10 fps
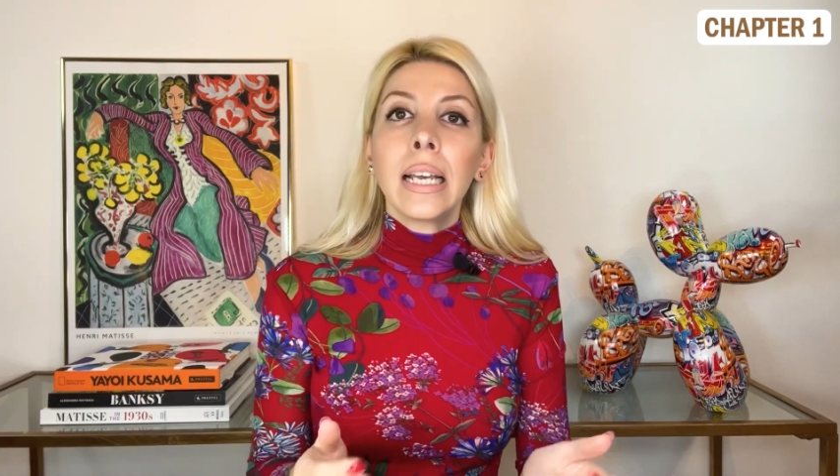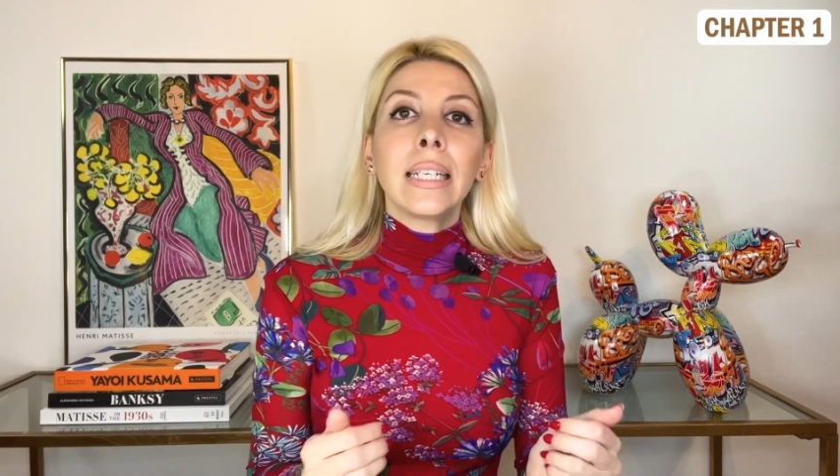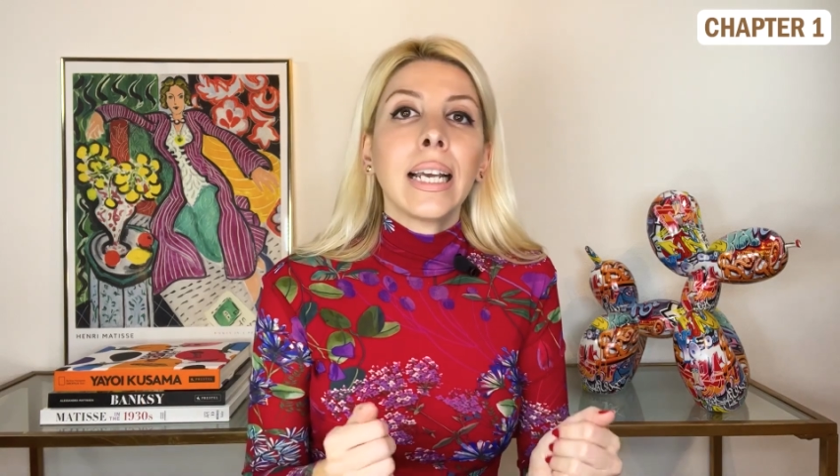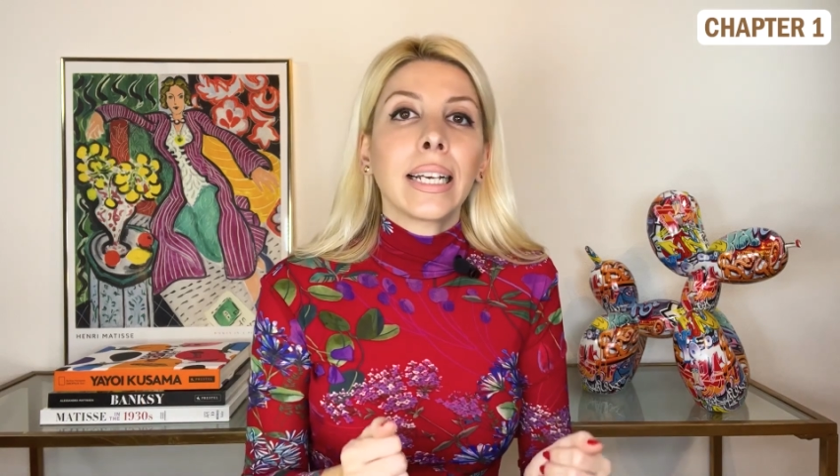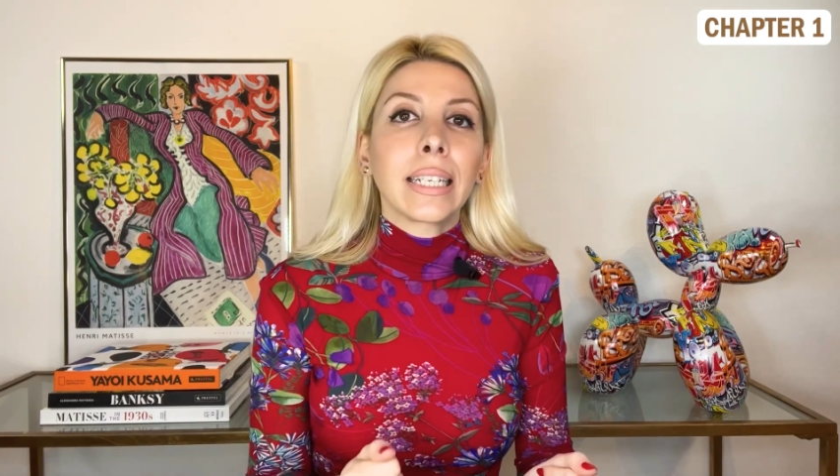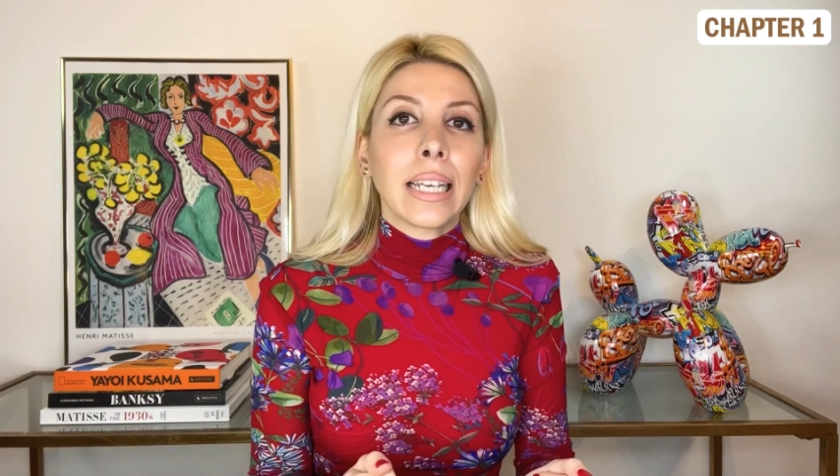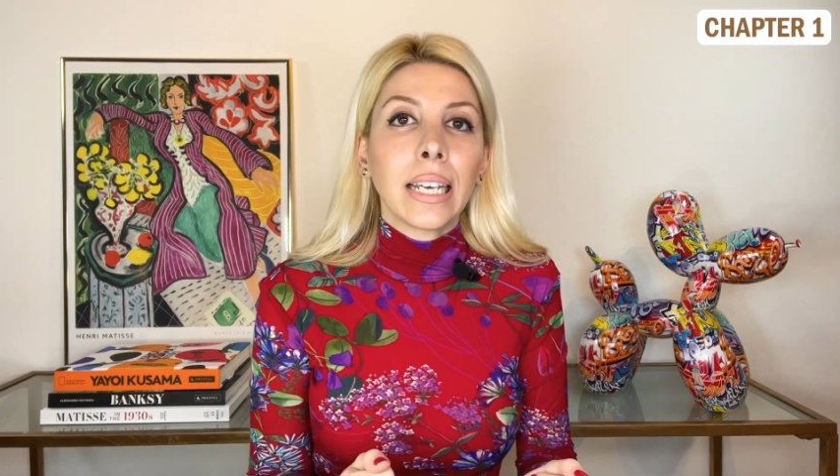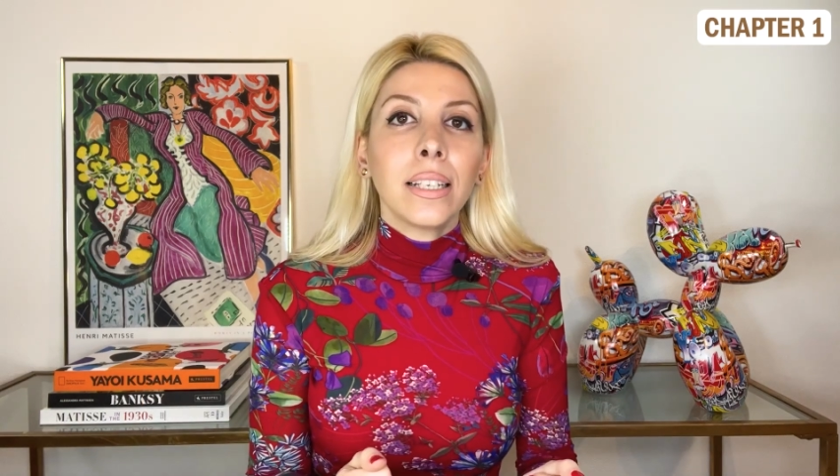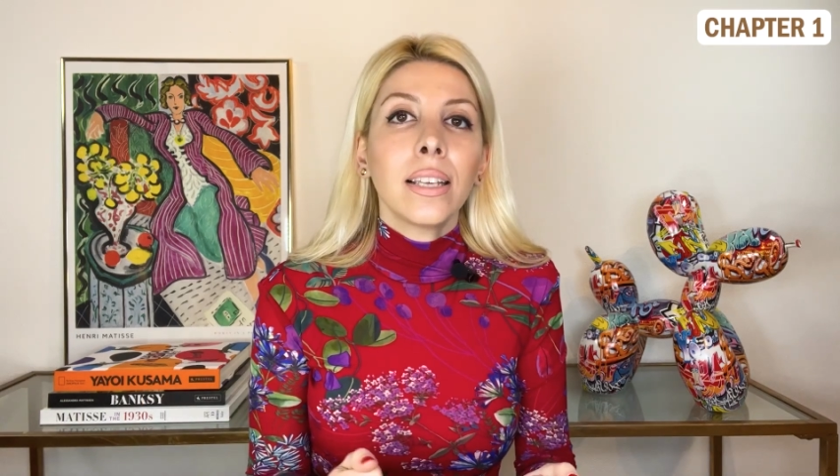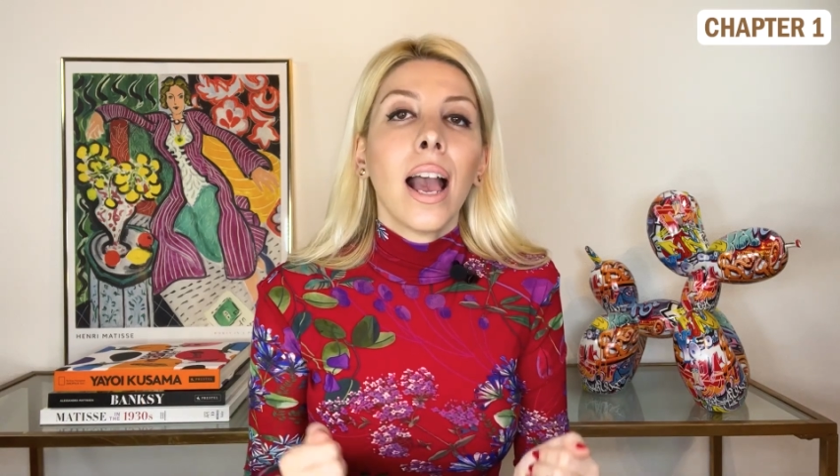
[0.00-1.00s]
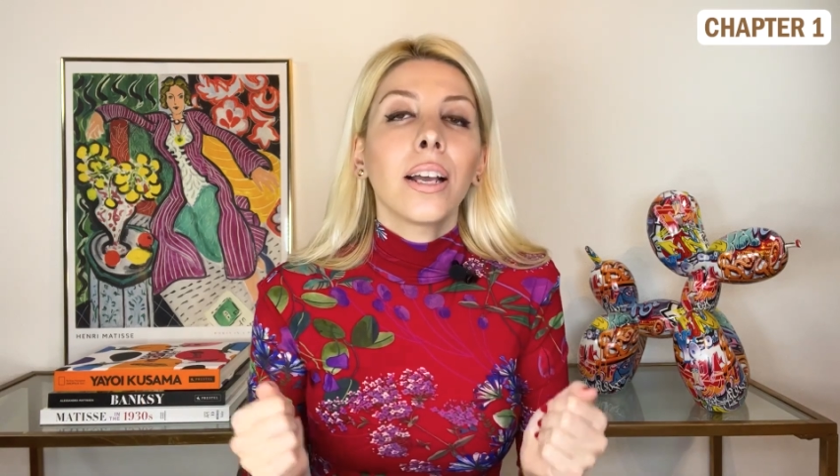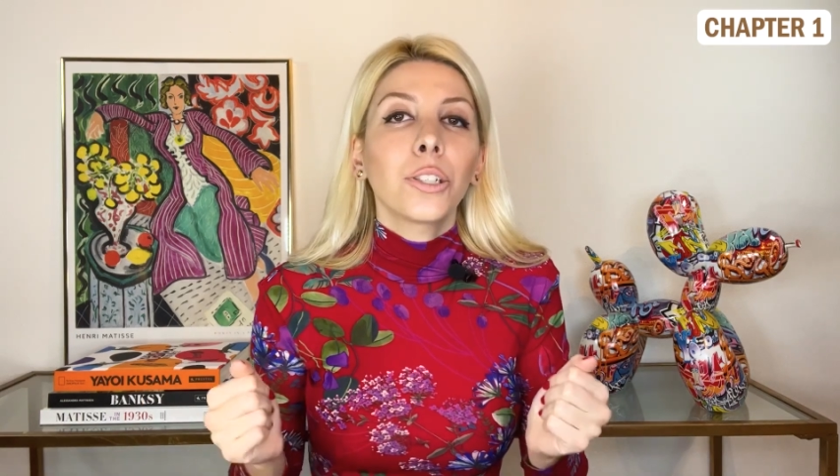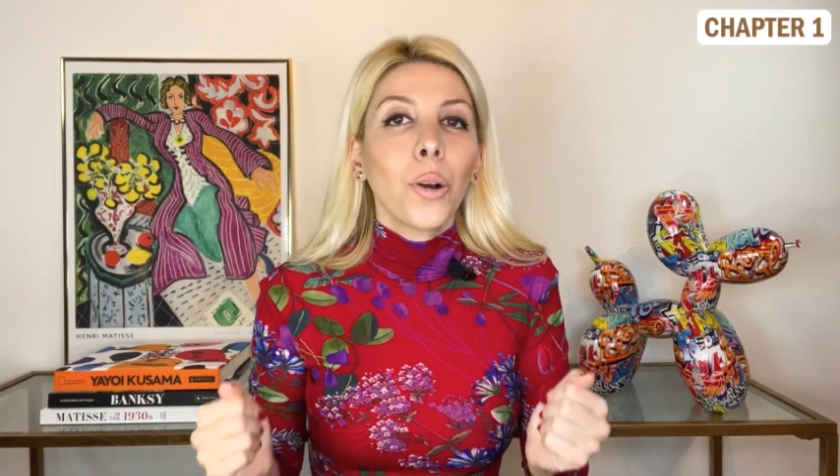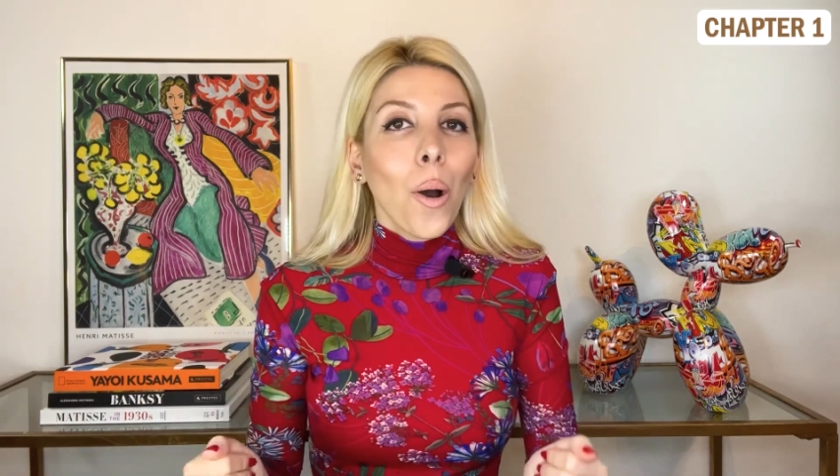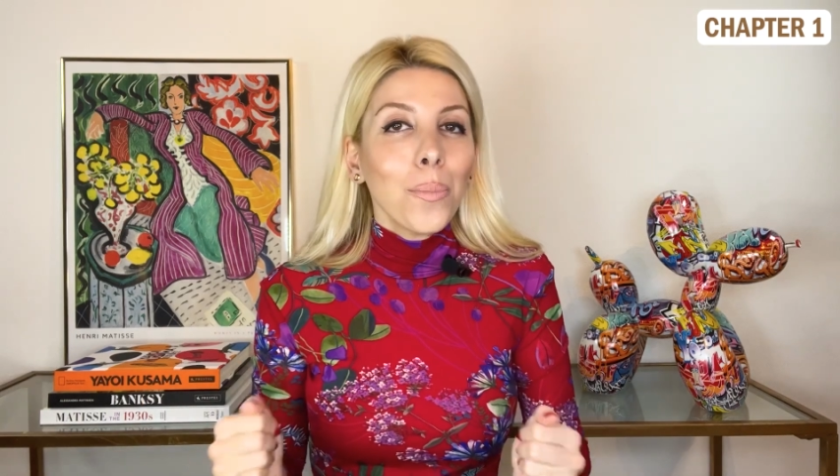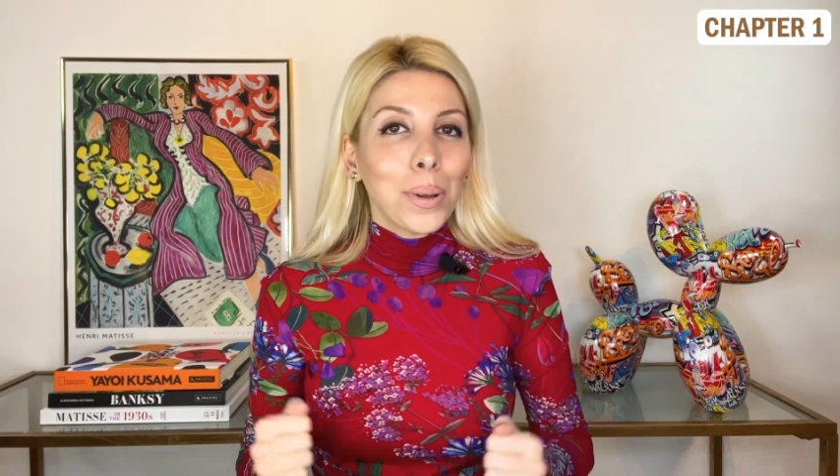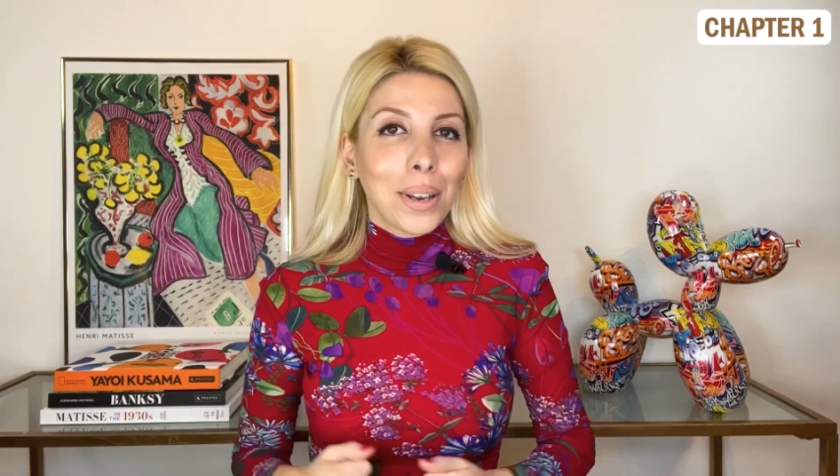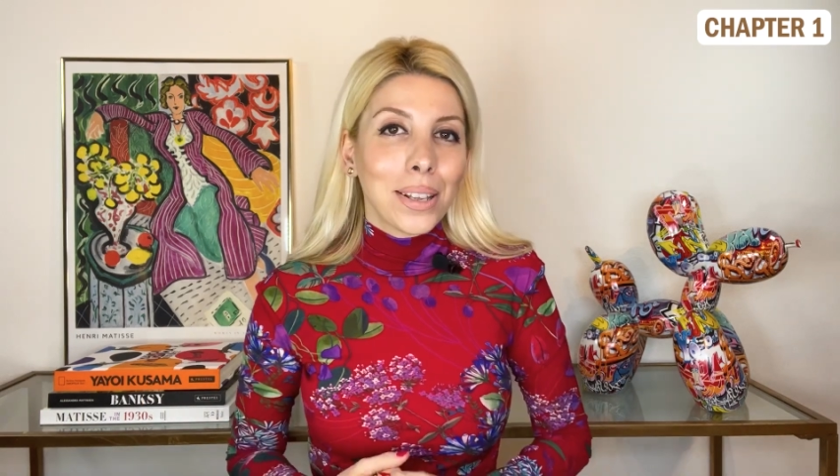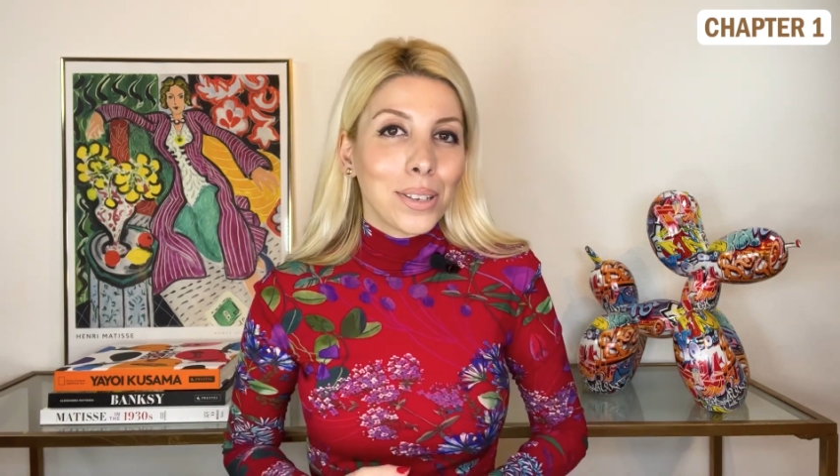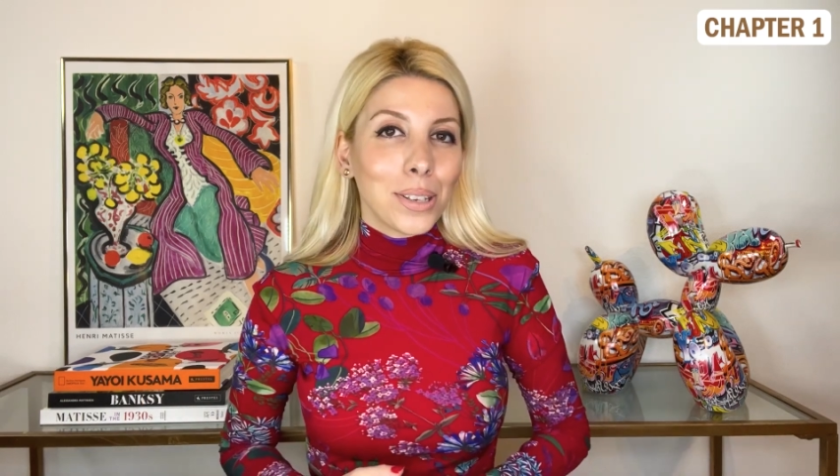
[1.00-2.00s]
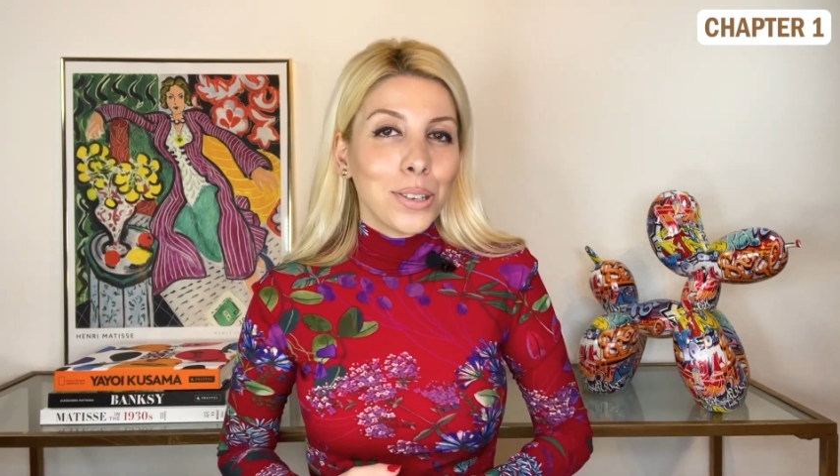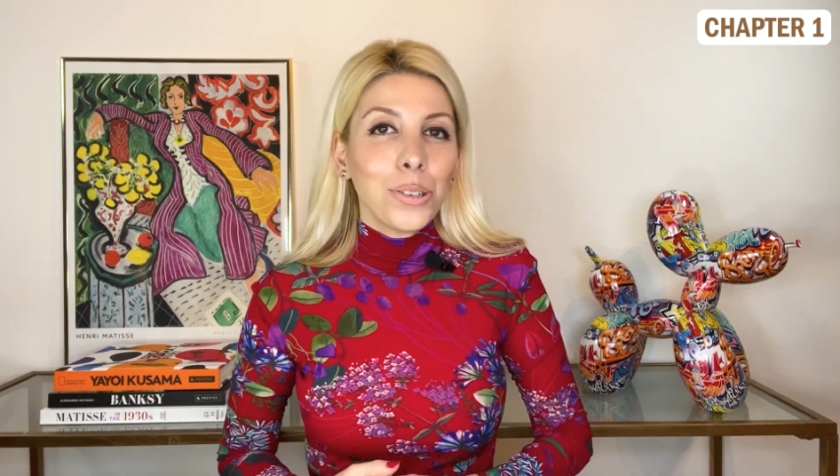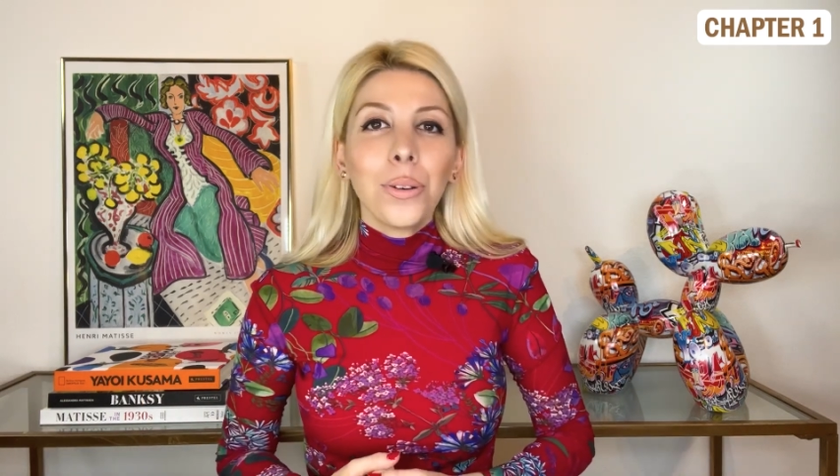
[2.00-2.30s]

techniques, and competencies to